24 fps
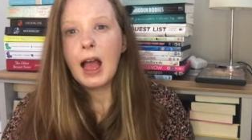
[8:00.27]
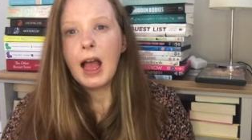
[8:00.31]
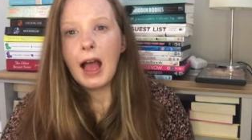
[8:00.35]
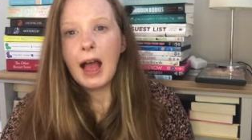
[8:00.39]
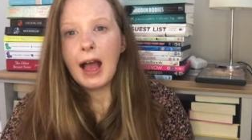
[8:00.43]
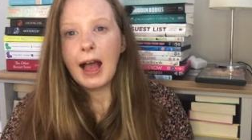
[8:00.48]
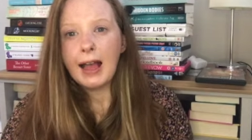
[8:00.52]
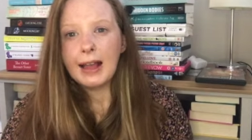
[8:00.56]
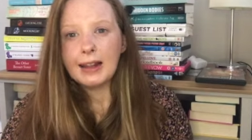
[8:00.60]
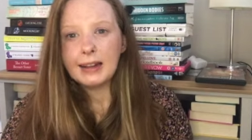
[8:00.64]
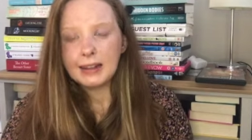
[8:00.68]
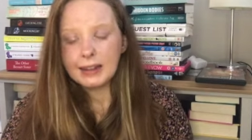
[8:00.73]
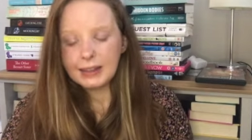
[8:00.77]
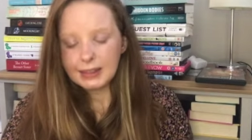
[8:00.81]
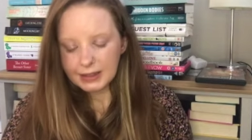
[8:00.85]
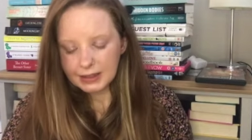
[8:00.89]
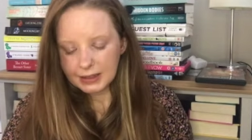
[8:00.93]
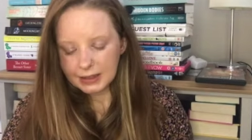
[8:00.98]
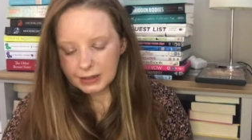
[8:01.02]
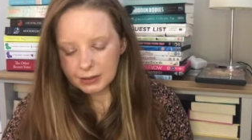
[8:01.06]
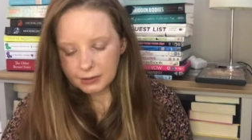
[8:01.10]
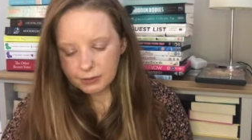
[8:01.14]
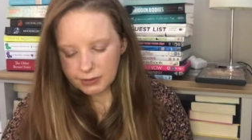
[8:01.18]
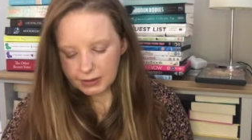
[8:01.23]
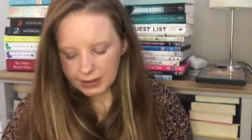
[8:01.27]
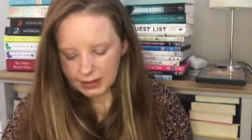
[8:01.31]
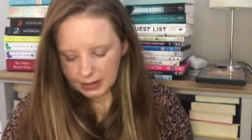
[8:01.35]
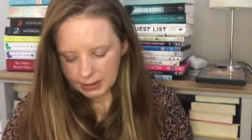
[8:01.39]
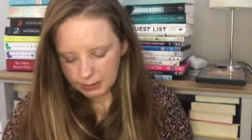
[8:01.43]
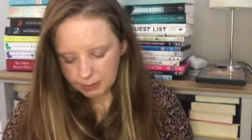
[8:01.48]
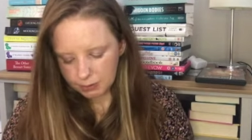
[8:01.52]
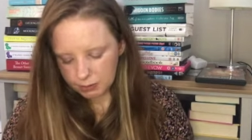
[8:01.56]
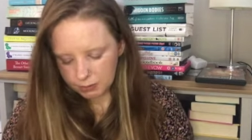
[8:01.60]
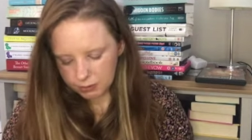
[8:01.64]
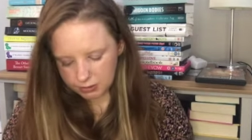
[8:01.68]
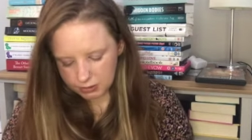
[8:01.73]
And I think it's really
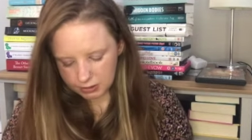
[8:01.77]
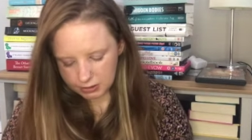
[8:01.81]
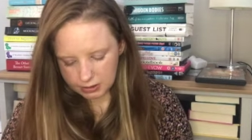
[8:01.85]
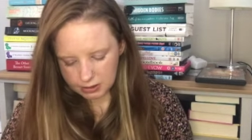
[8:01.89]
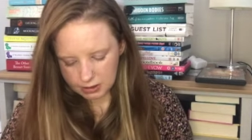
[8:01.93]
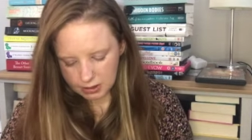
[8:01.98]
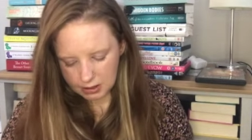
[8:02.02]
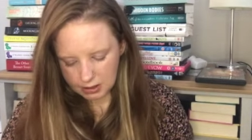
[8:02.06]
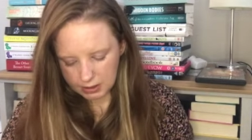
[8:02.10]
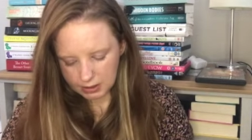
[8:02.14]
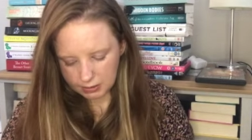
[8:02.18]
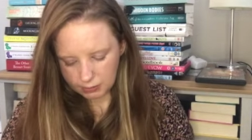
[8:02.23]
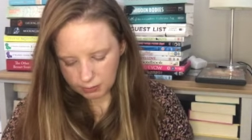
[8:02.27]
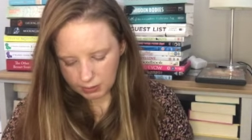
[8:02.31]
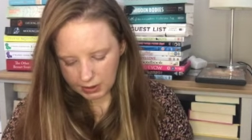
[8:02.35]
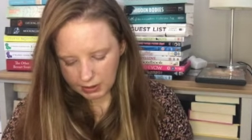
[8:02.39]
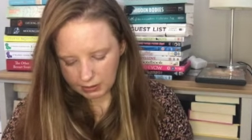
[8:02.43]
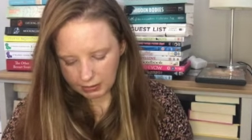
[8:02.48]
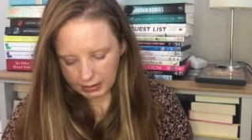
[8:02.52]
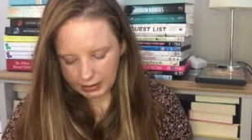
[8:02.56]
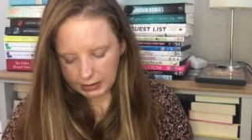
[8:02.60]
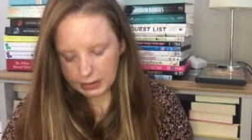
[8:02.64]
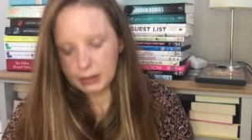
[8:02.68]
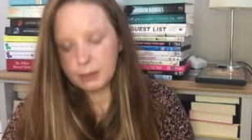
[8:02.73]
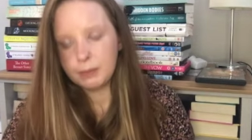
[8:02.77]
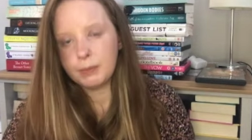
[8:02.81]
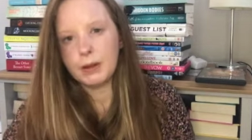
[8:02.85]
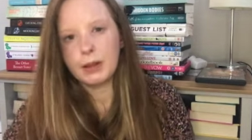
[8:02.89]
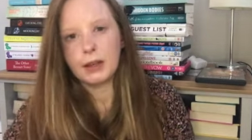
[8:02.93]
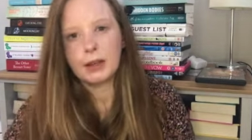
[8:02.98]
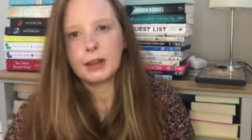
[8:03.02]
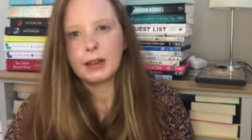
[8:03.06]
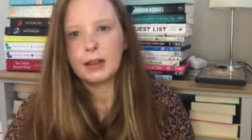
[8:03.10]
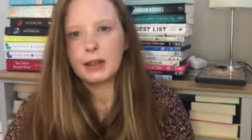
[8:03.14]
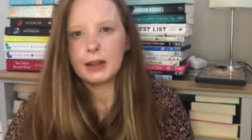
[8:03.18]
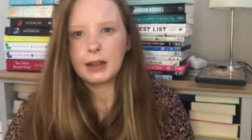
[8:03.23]
important as well in this book
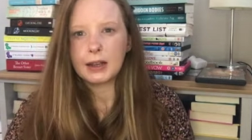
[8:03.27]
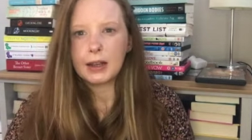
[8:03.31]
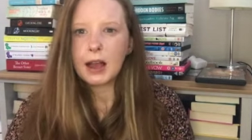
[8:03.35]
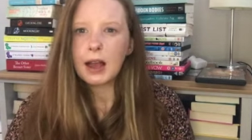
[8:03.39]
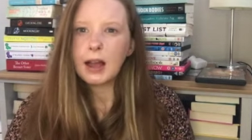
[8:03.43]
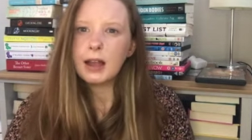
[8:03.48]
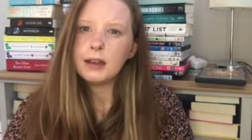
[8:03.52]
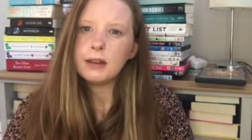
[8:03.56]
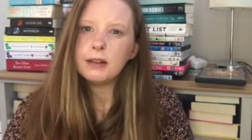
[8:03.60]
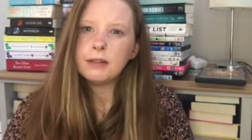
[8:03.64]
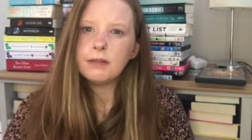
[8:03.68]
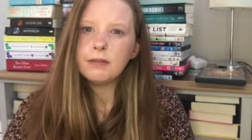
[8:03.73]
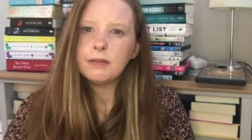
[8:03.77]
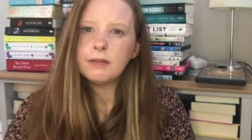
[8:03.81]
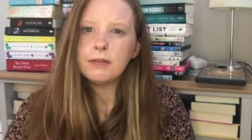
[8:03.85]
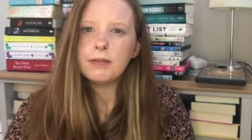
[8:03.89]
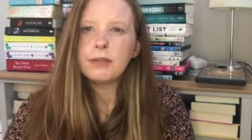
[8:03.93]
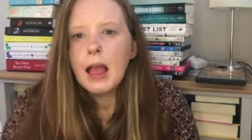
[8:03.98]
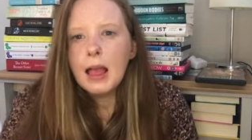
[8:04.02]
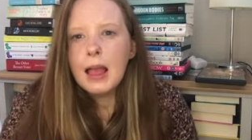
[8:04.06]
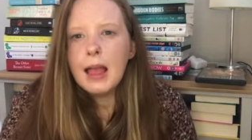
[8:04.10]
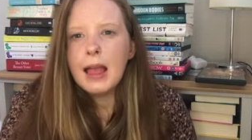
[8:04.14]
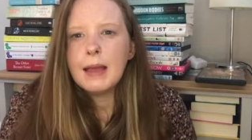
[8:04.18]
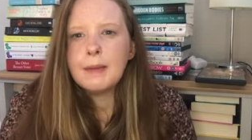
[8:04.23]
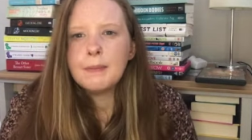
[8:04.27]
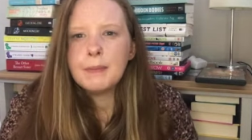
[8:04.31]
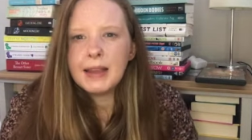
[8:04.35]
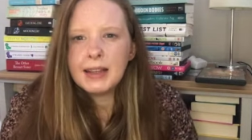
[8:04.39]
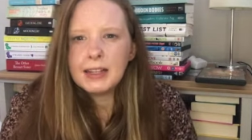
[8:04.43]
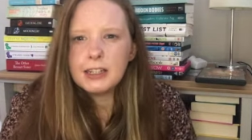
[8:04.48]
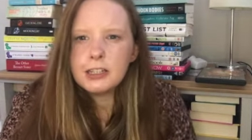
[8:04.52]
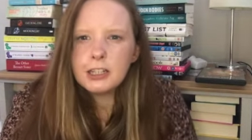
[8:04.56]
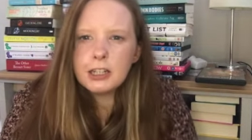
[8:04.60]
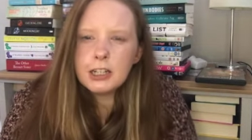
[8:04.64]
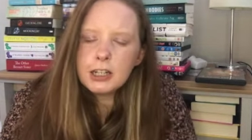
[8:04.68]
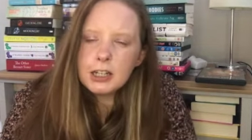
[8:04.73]
that it kind of, it
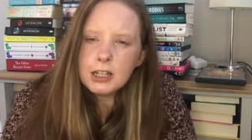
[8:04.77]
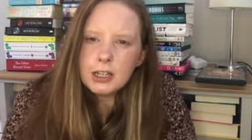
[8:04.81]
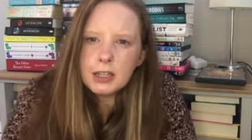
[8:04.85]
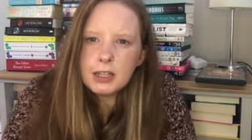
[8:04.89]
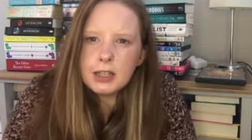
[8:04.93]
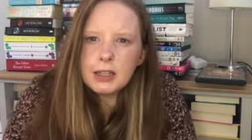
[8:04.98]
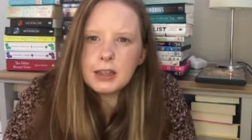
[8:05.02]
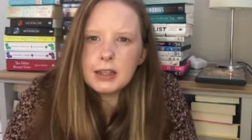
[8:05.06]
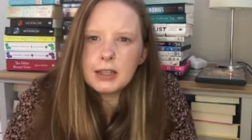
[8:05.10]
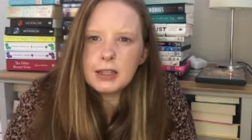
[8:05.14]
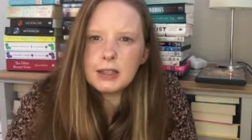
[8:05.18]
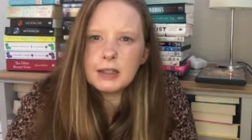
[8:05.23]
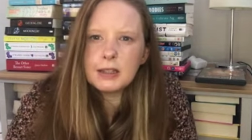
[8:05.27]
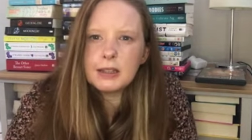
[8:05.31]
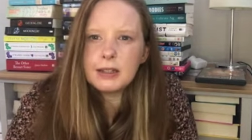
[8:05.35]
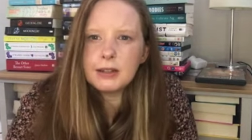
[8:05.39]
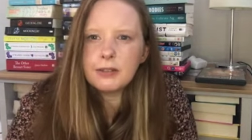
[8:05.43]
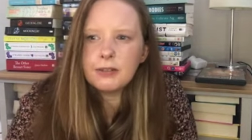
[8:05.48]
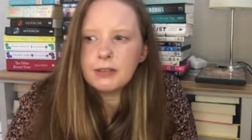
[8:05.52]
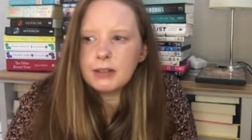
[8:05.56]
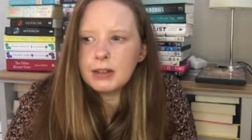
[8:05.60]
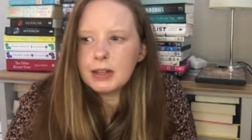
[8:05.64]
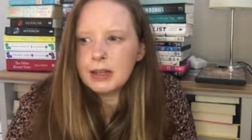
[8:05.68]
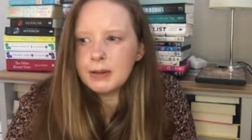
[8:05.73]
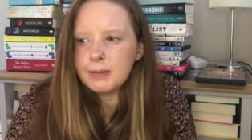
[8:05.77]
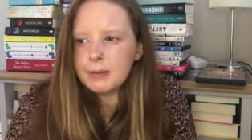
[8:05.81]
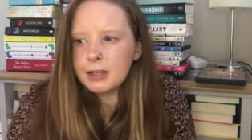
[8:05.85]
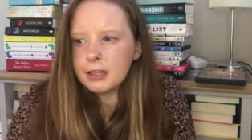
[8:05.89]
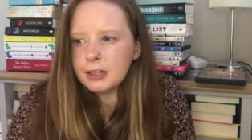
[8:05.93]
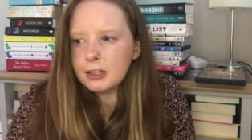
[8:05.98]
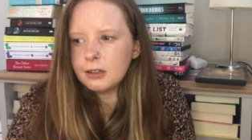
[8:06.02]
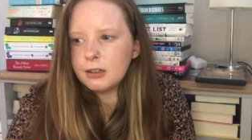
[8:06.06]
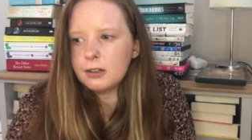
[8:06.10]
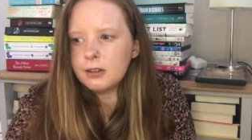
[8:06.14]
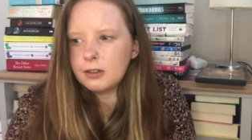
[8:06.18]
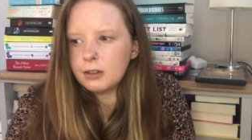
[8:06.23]
makes you look at things differently,
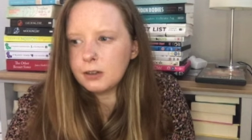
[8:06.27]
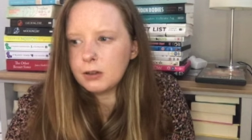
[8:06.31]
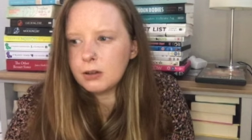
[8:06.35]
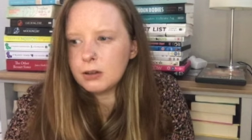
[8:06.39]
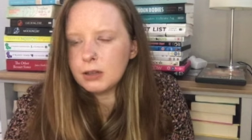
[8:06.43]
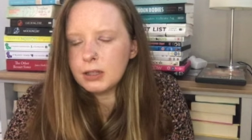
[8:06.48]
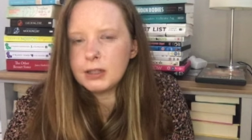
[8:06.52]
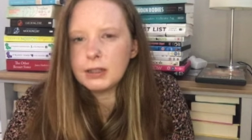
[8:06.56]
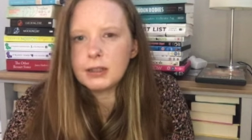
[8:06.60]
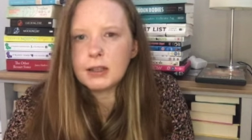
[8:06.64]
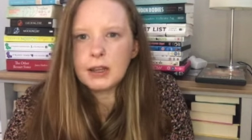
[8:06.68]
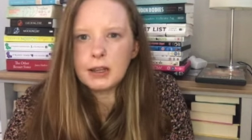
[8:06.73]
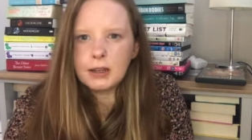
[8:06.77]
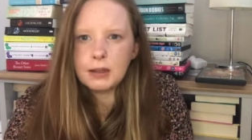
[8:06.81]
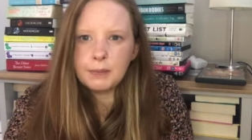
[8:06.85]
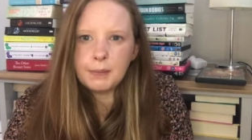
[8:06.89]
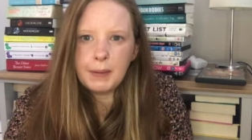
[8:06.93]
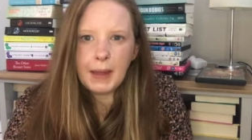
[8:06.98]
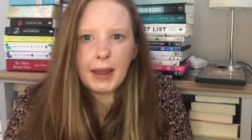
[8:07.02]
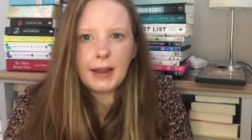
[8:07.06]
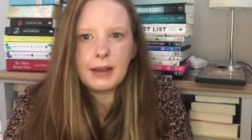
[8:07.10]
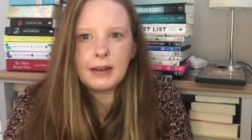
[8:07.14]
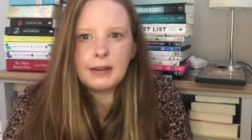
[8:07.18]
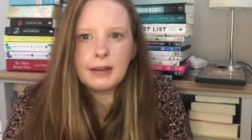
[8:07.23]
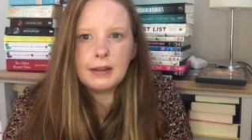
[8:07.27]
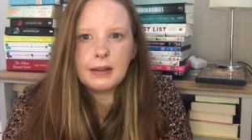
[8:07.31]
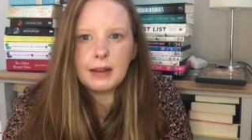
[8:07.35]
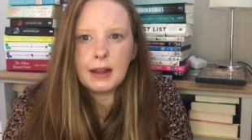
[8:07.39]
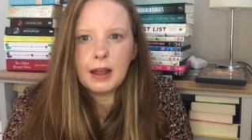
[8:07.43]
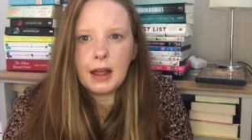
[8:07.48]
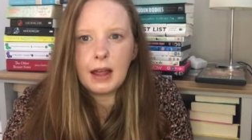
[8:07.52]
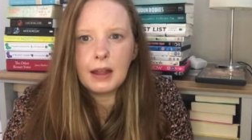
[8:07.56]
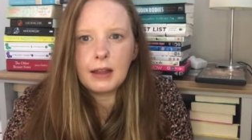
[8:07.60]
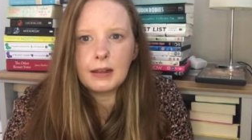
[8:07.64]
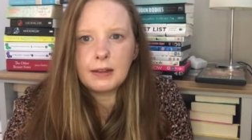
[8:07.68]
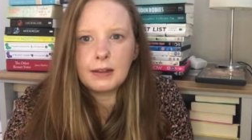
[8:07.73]
because Sol is kind of painted
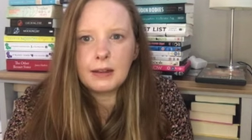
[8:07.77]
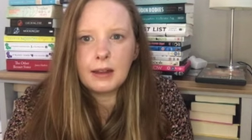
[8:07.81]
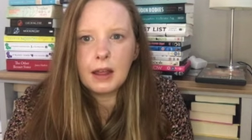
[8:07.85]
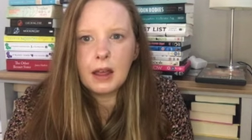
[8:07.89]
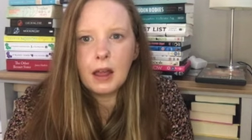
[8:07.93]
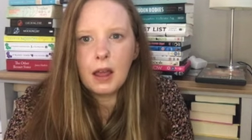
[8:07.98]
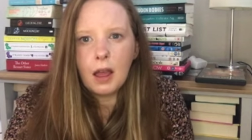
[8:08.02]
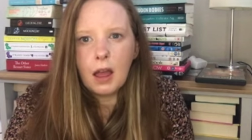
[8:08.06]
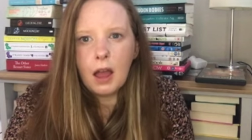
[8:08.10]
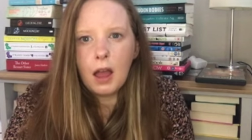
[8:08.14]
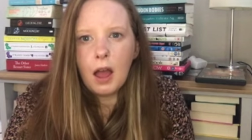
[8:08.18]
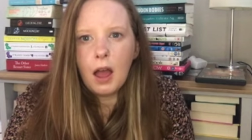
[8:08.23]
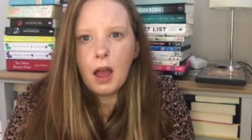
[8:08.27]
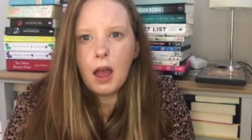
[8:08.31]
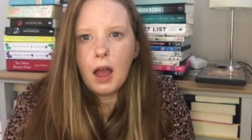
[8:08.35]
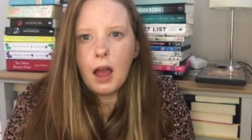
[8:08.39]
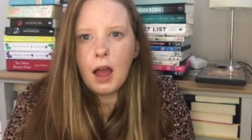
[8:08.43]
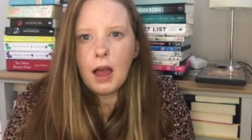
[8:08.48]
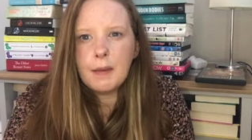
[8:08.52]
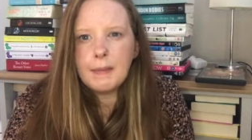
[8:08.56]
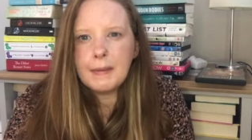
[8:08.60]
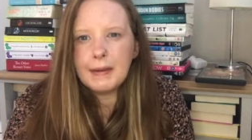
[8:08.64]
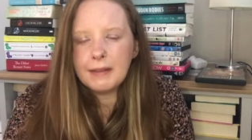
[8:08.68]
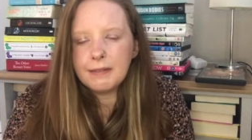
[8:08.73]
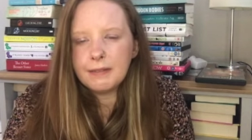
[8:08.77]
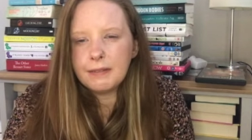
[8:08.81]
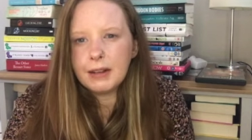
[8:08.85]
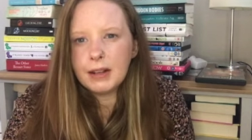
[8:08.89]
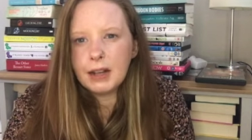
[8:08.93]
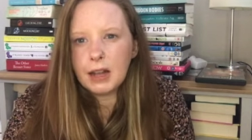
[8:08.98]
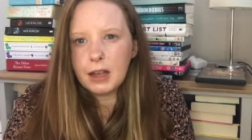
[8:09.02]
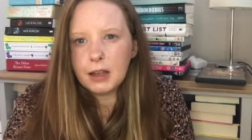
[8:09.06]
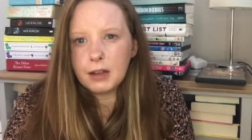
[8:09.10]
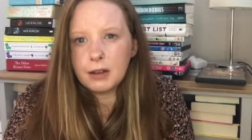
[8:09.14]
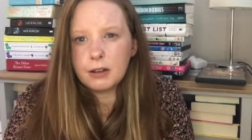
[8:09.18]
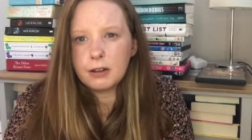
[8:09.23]
as a bit of a
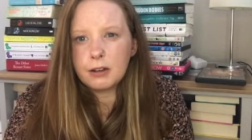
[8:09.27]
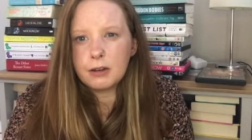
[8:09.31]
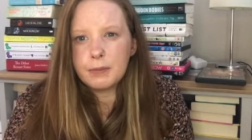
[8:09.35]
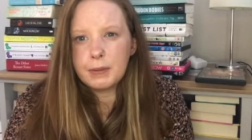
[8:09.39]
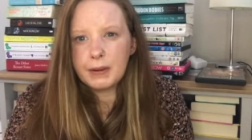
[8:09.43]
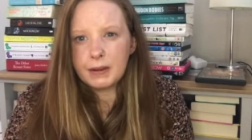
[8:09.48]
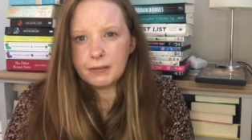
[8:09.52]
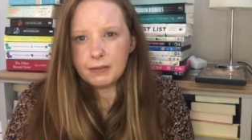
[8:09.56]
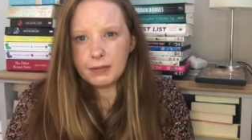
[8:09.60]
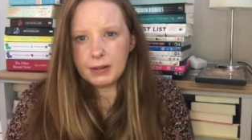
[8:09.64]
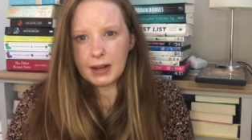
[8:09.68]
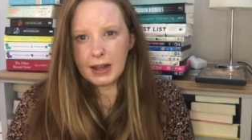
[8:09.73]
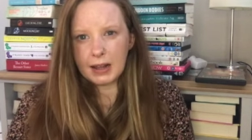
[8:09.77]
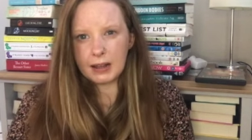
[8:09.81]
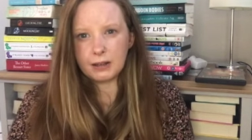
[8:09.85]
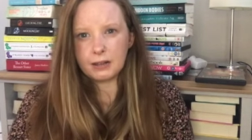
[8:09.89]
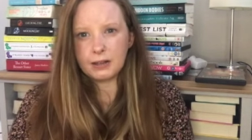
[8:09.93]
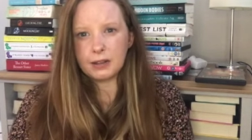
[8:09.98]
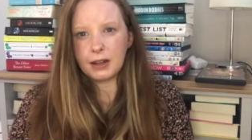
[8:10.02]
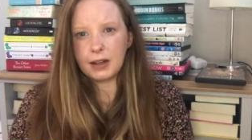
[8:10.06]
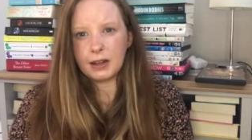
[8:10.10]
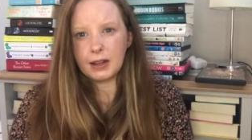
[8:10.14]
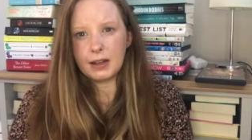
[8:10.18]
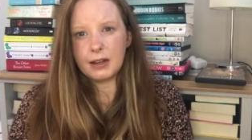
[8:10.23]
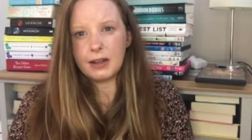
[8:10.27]
loner, a bit of an outsider.